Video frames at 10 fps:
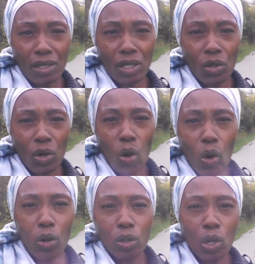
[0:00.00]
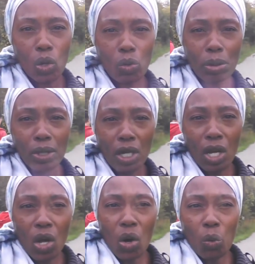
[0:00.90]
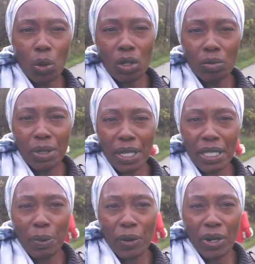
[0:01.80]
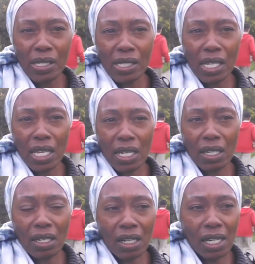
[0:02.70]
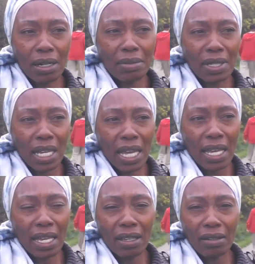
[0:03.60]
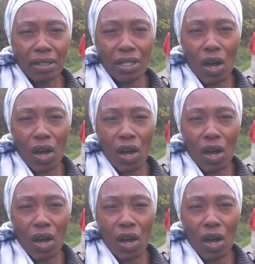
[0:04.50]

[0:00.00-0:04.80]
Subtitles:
So the whole globe will be experiencing a